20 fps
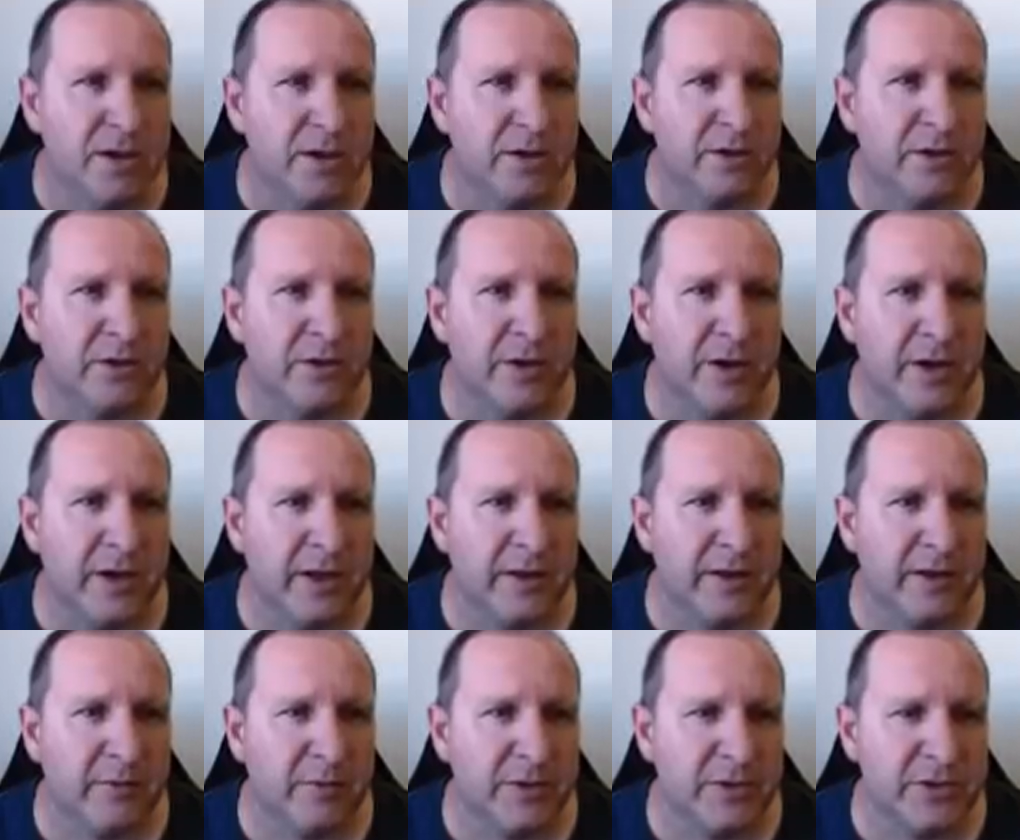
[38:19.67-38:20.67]
Alright, and
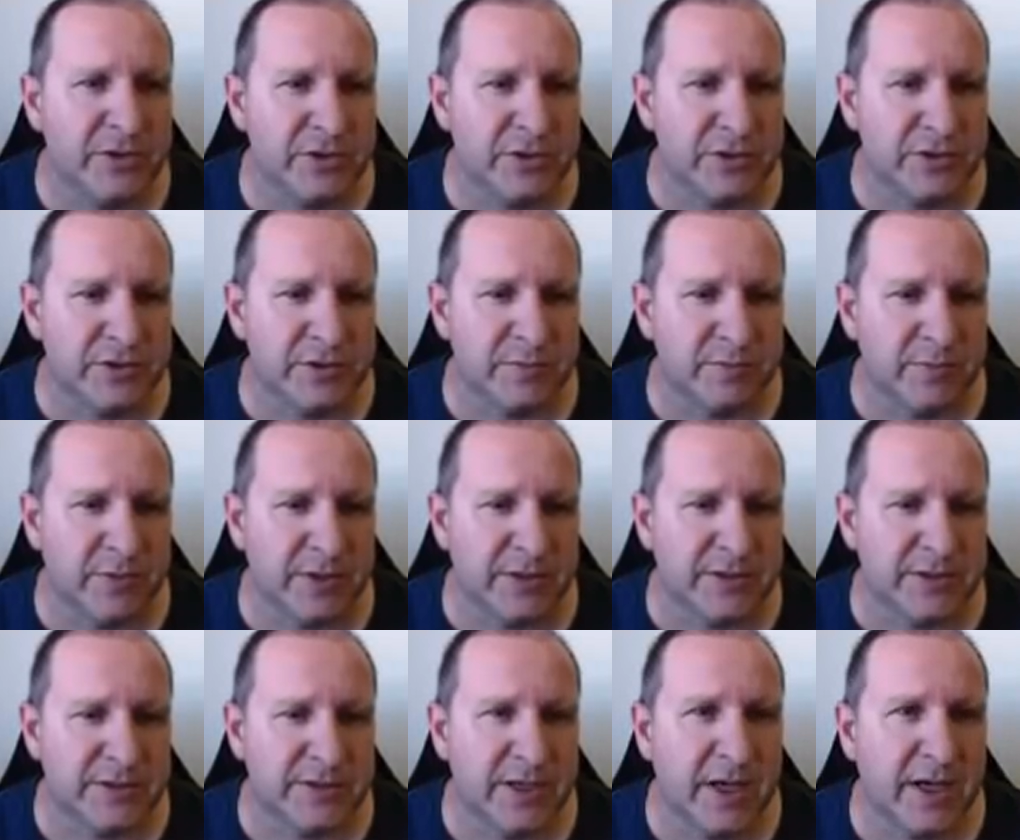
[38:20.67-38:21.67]
then once you just click
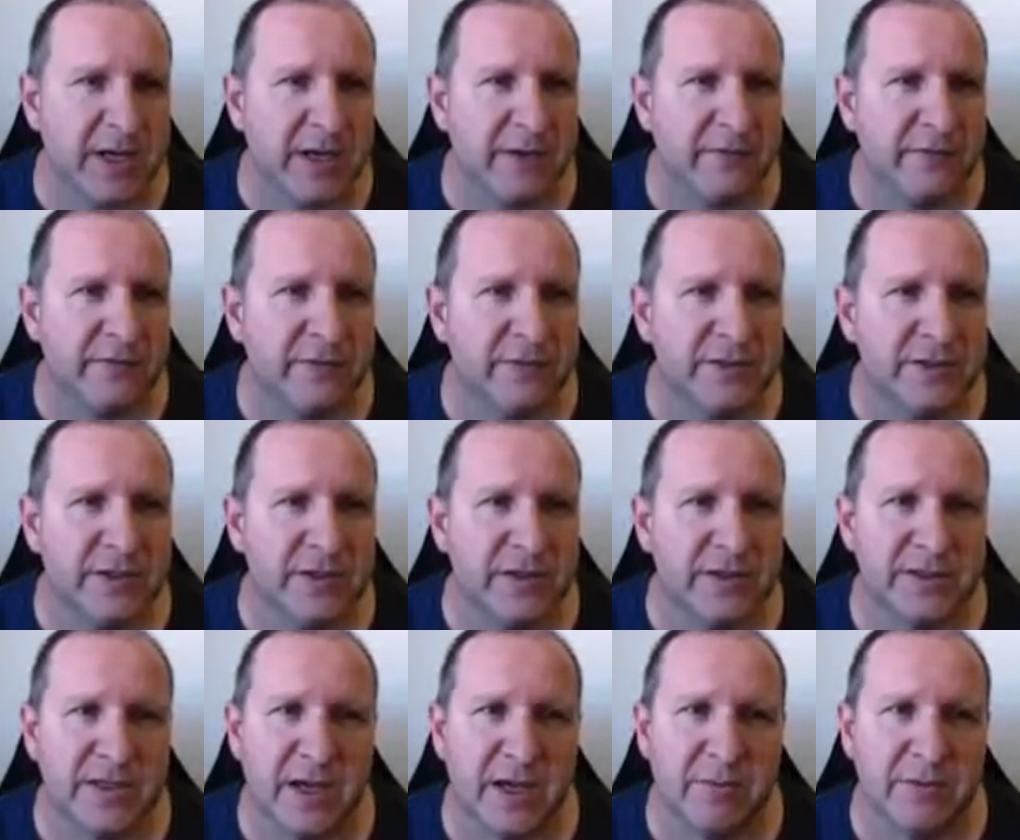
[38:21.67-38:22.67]
save, you'll see that
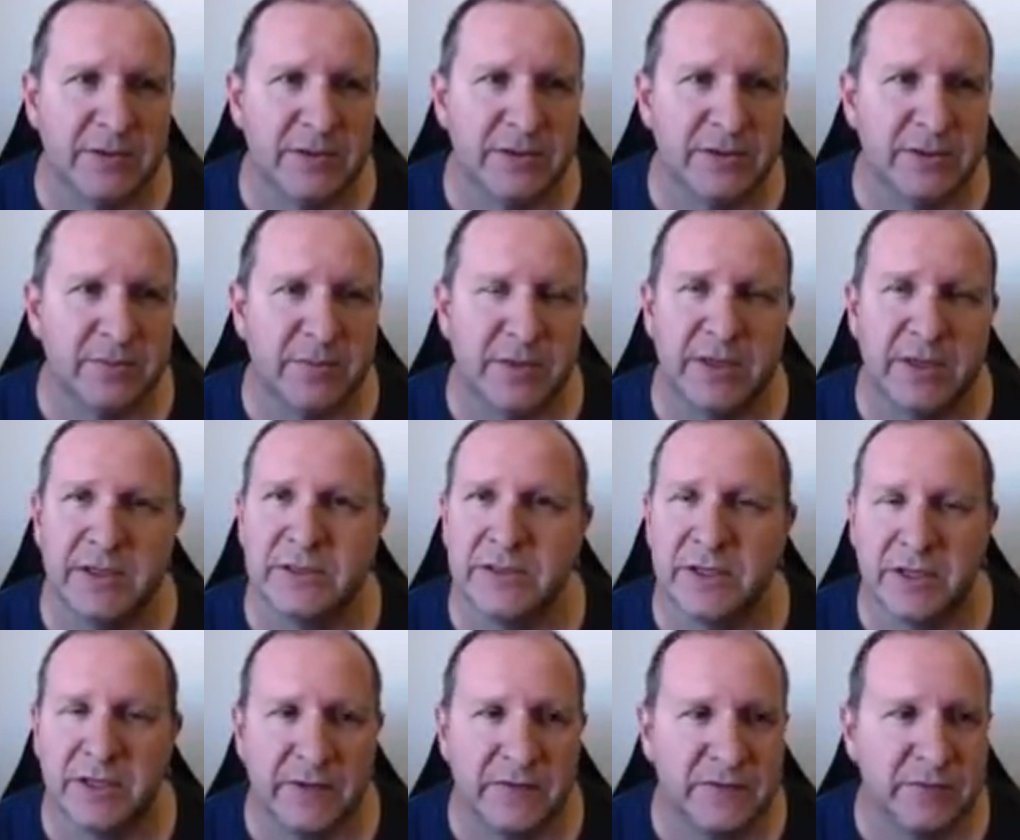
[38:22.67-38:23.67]
tablet disappears and
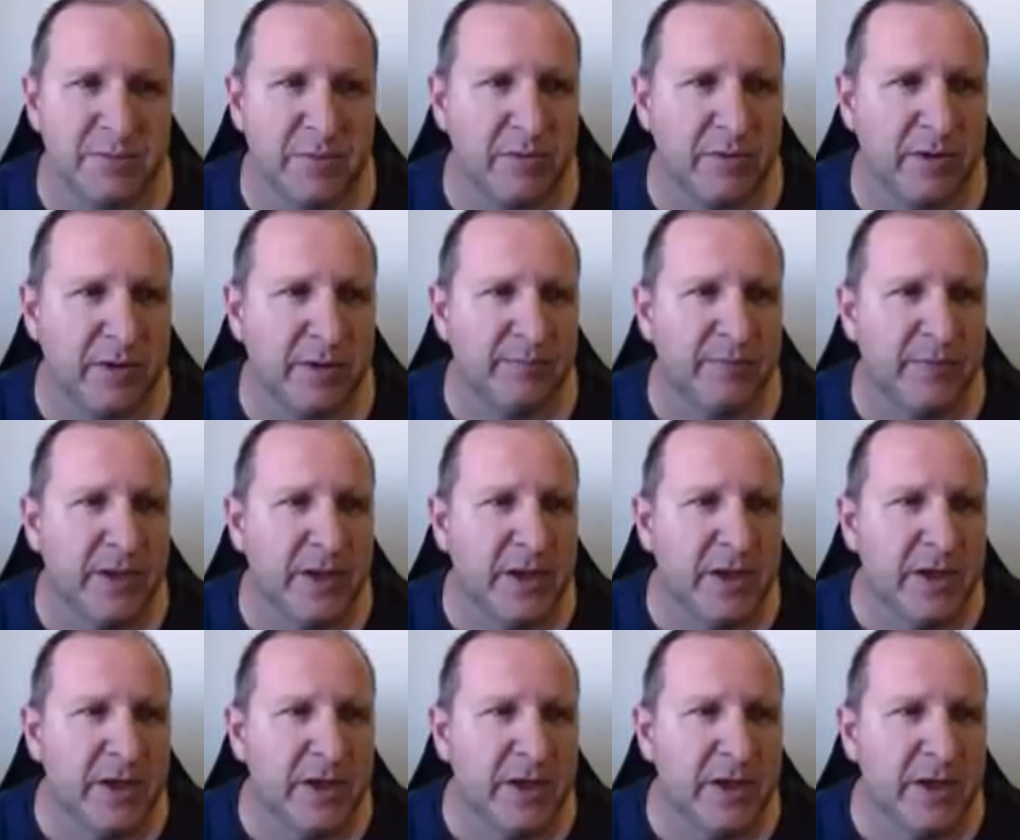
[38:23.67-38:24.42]
it leaves mobile.